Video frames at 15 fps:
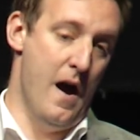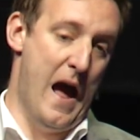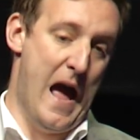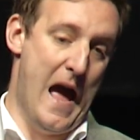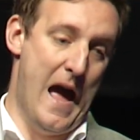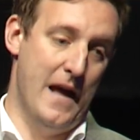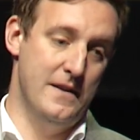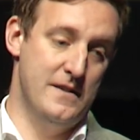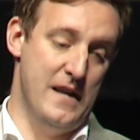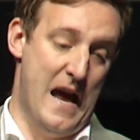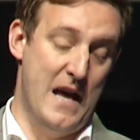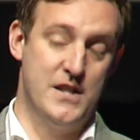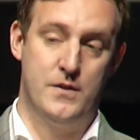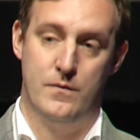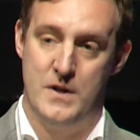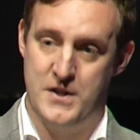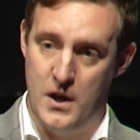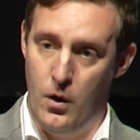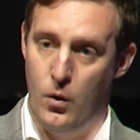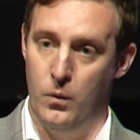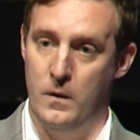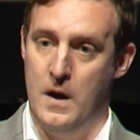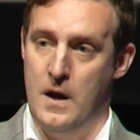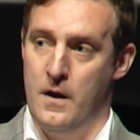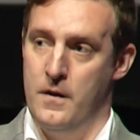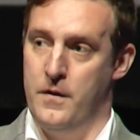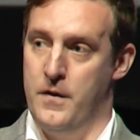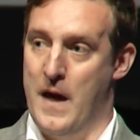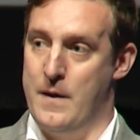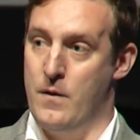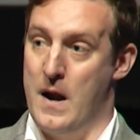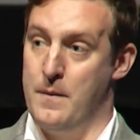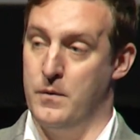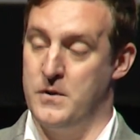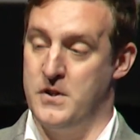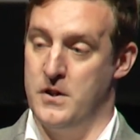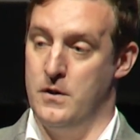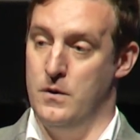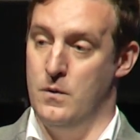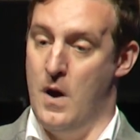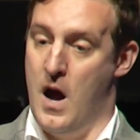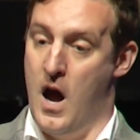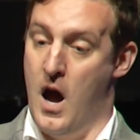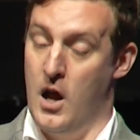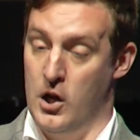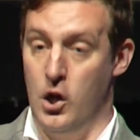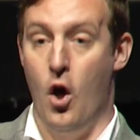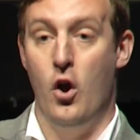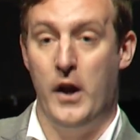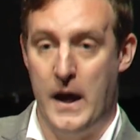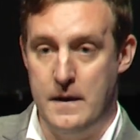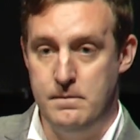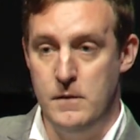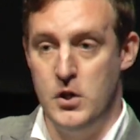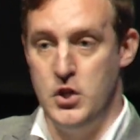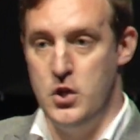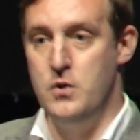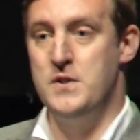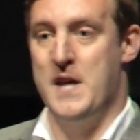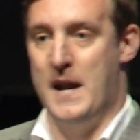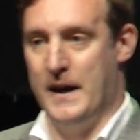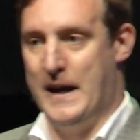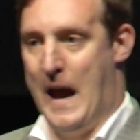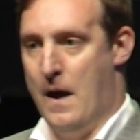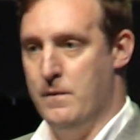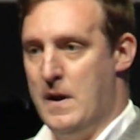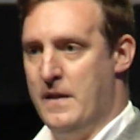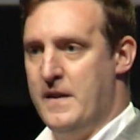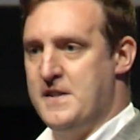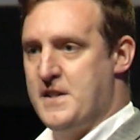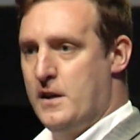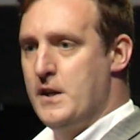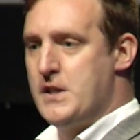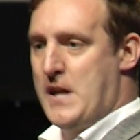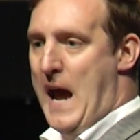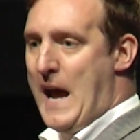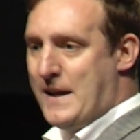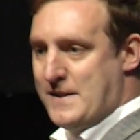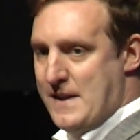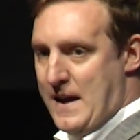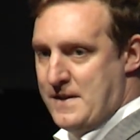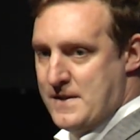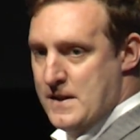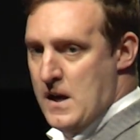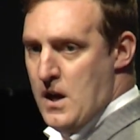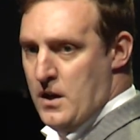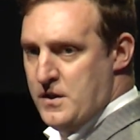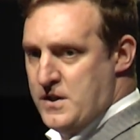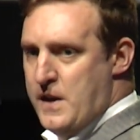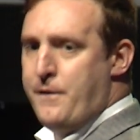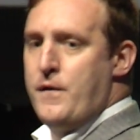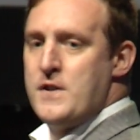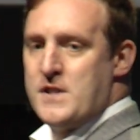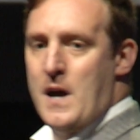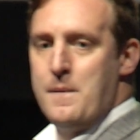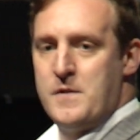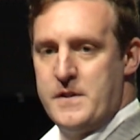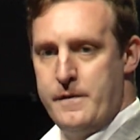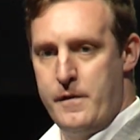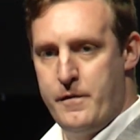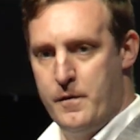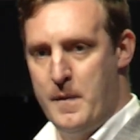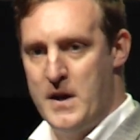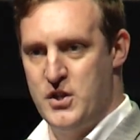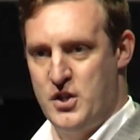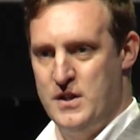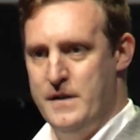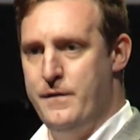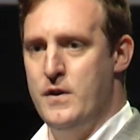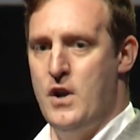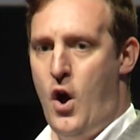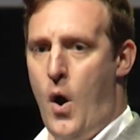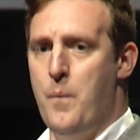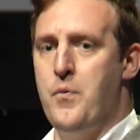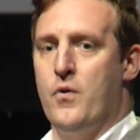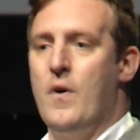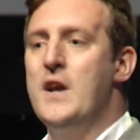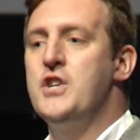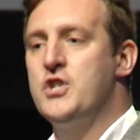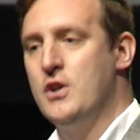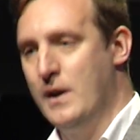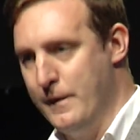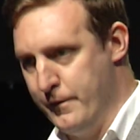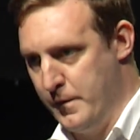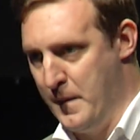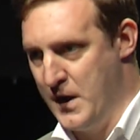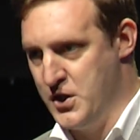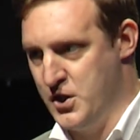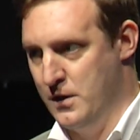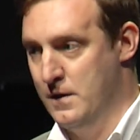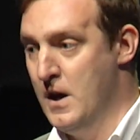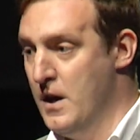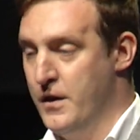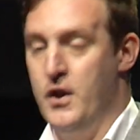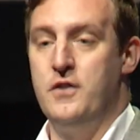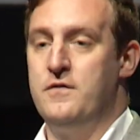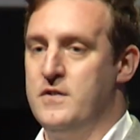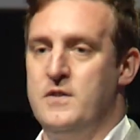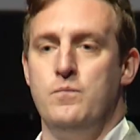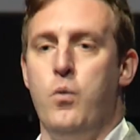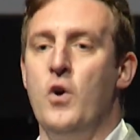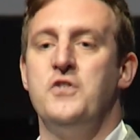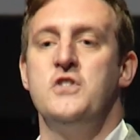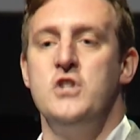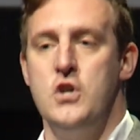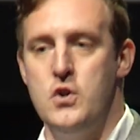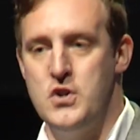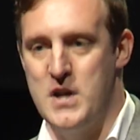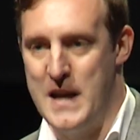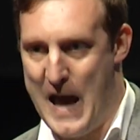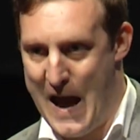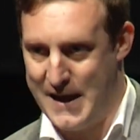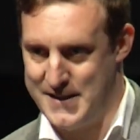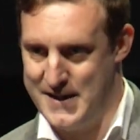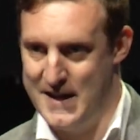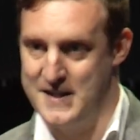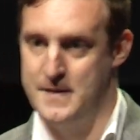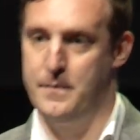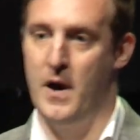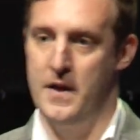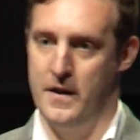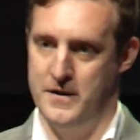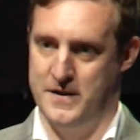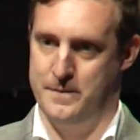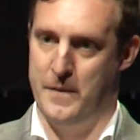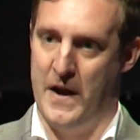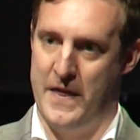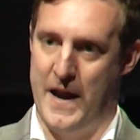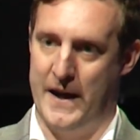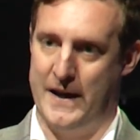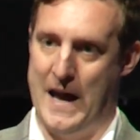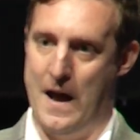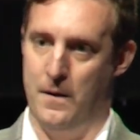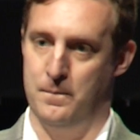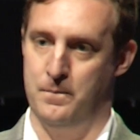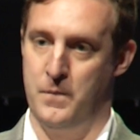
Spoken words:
and as a result, they were able to log in, use that account, and they started to access different types of information, different operational information that wasn't usually accessed by that account.